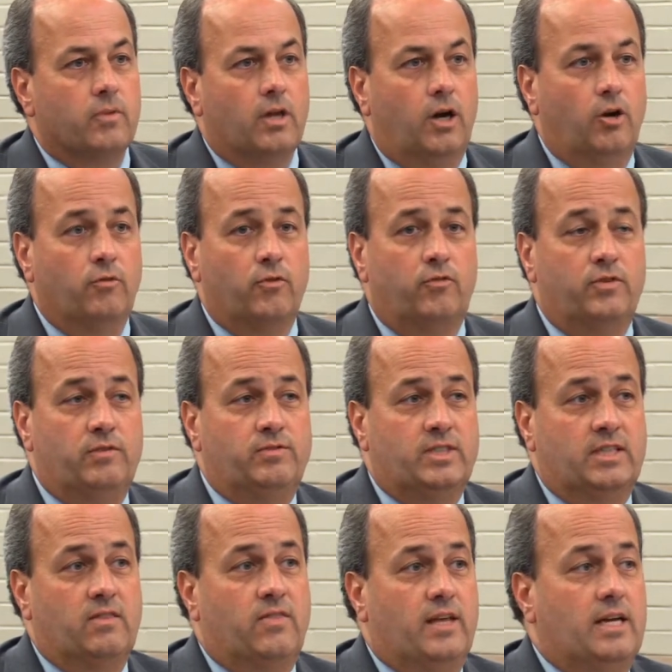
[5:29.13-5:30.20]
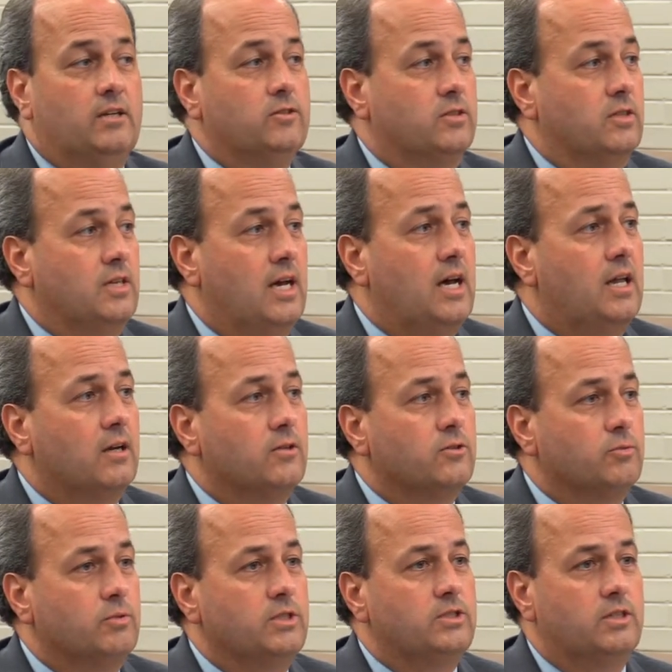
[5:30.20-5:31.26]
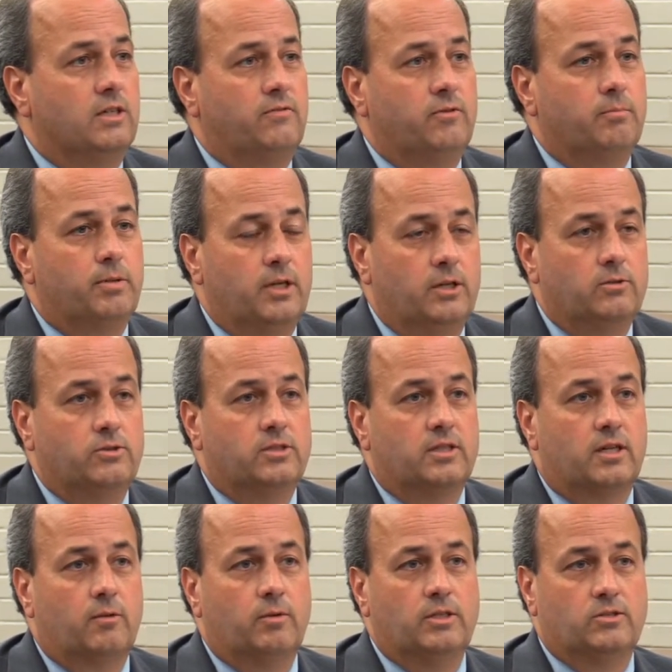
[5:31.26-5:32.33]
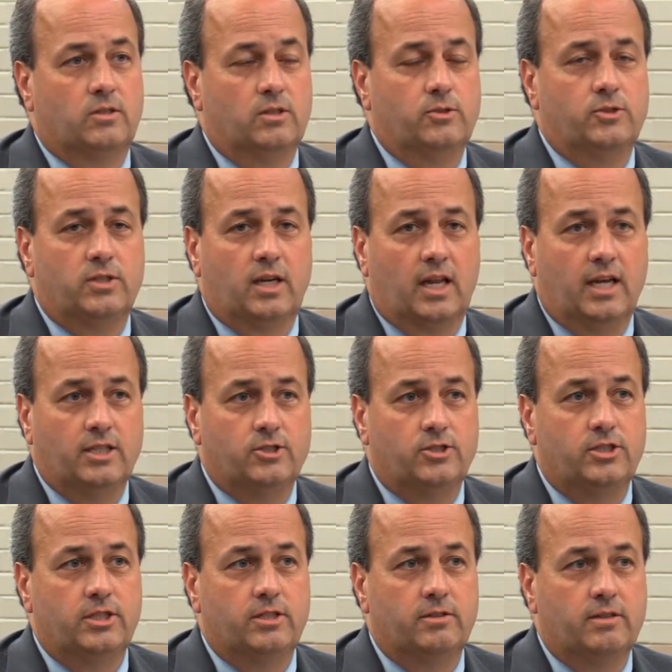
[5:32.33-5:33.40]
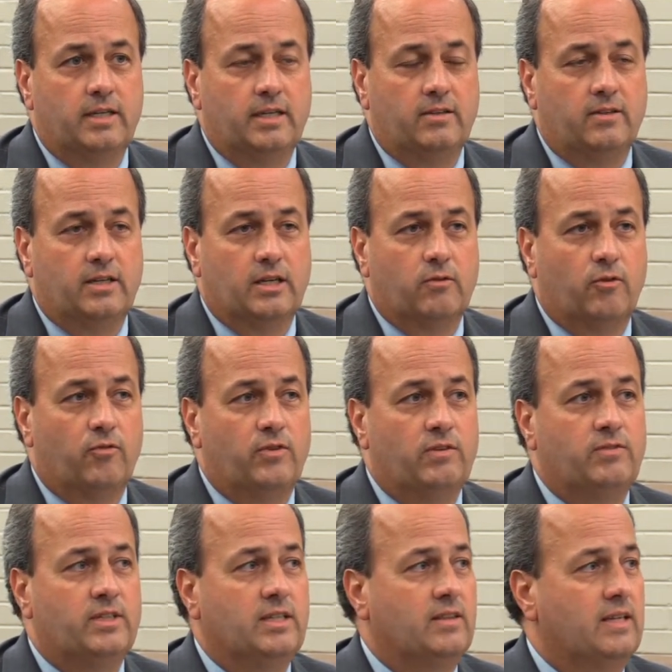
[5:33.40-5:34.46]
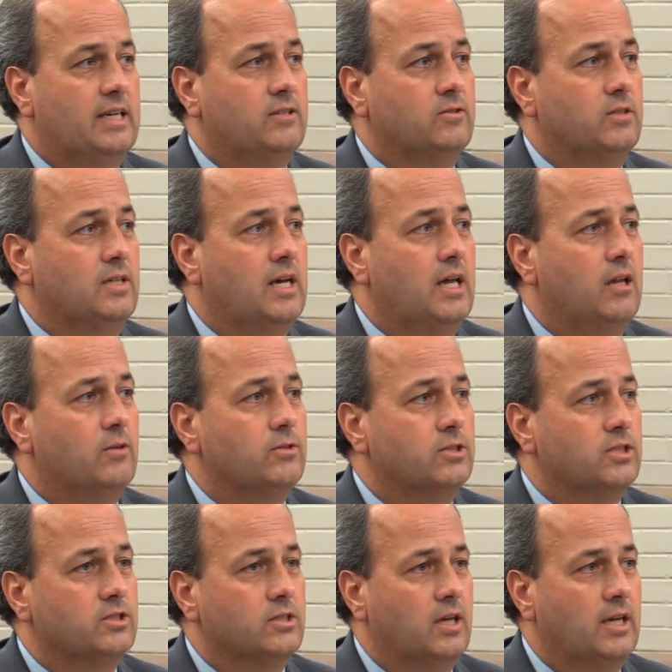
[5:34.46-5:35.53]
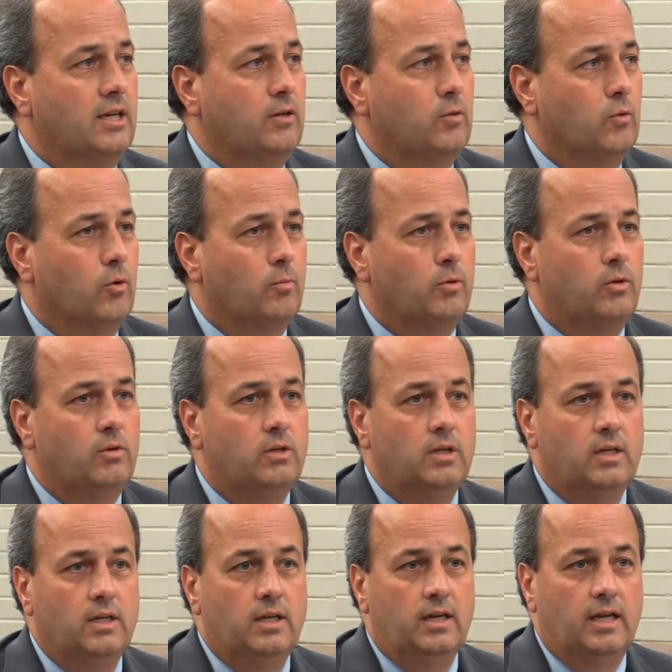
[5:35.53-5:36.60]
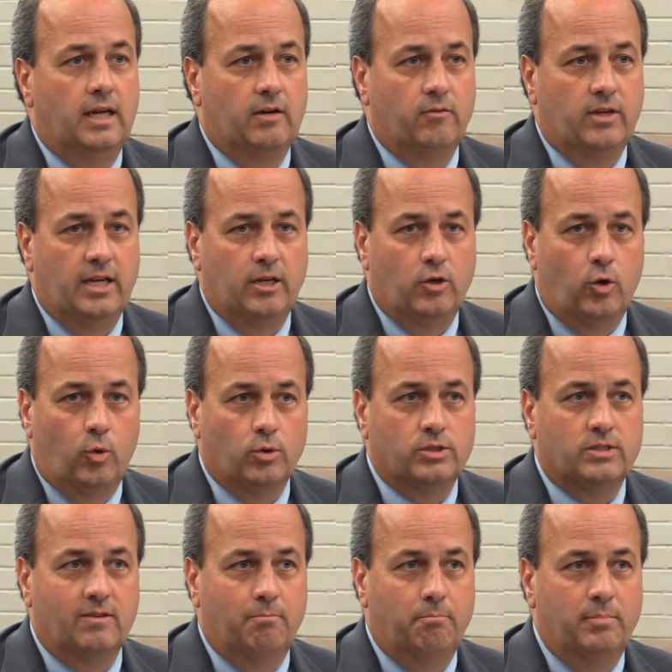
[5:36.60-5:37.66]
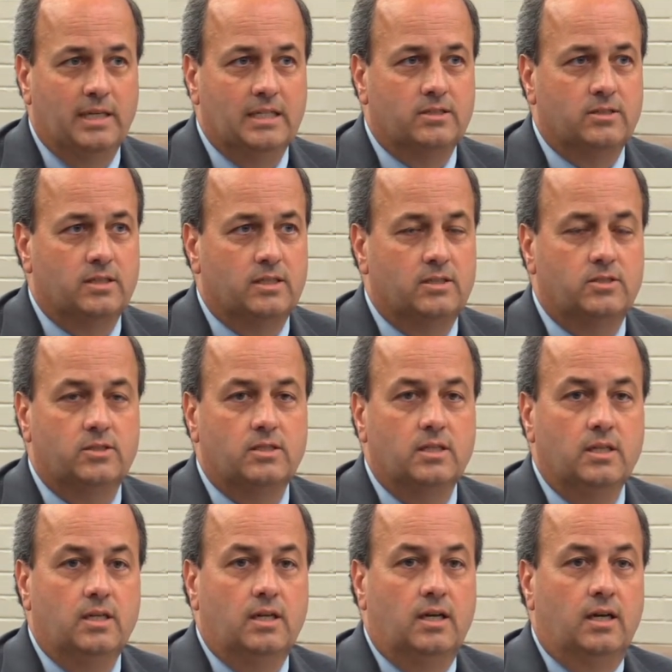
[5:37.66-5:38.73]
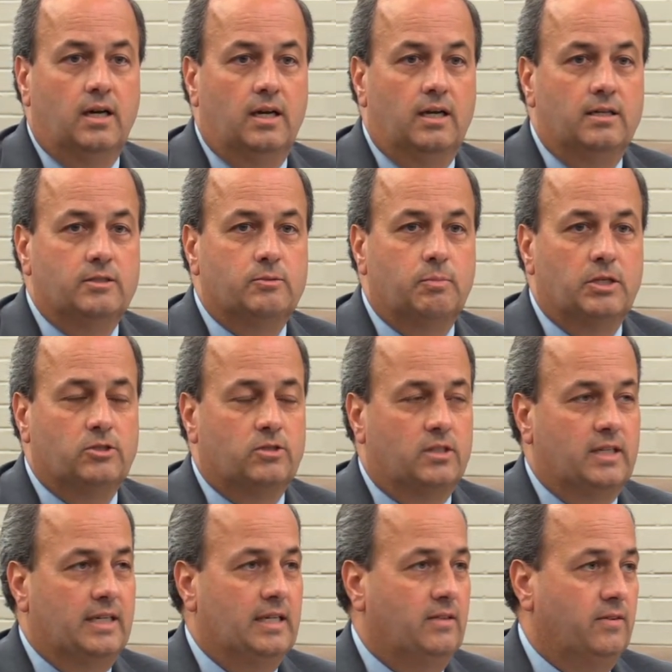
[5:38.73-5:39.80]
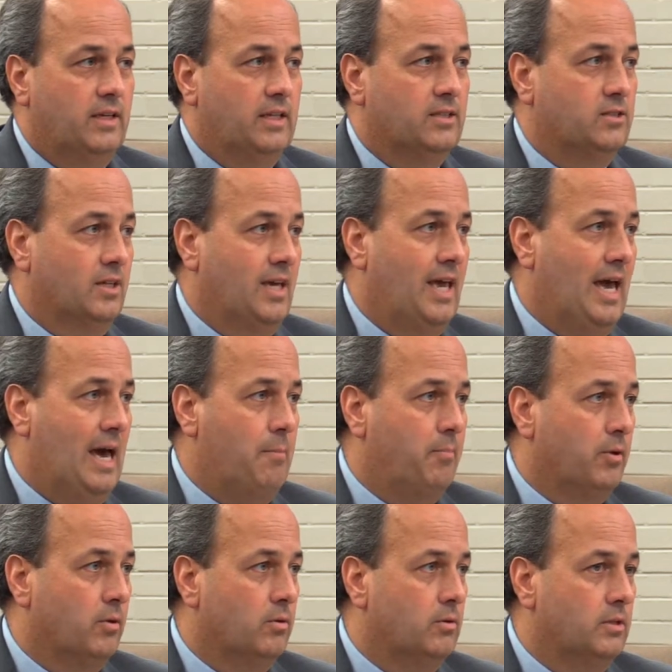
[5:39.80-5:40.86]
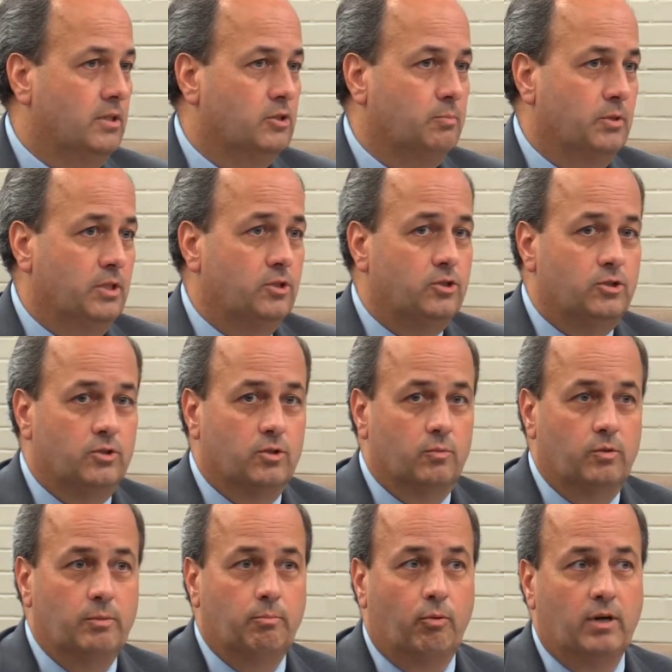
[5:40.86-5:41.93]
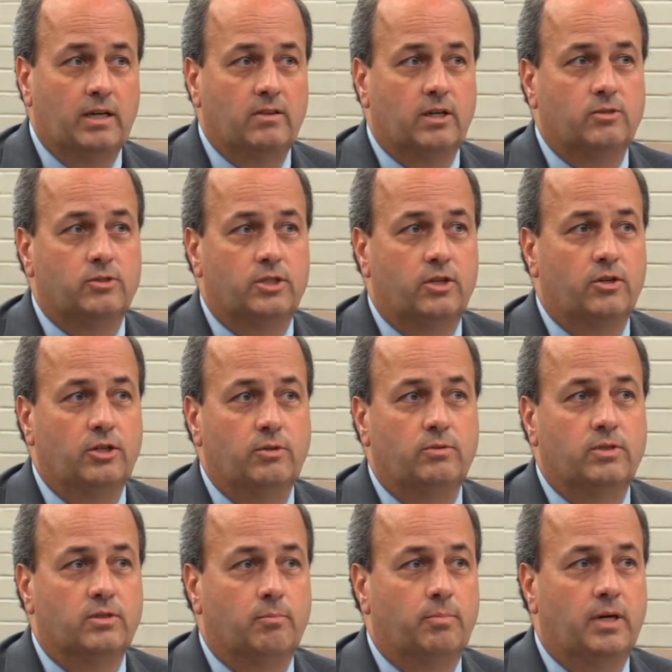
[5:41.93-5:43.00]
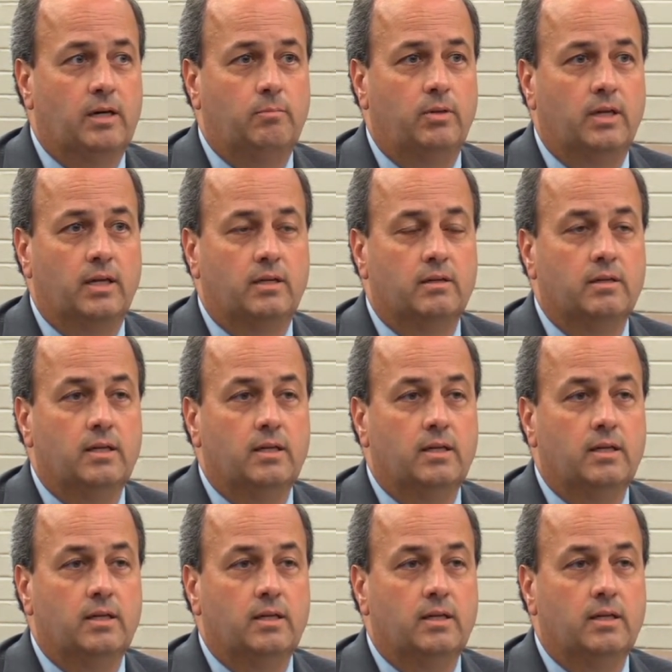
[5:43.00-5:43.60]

over $15,000, we self-imposed in our resolution last year. Anything over $15,000, it's not a normal everyday course of business, especially anything that's a capital expenditure. We bring those here to you, to the public.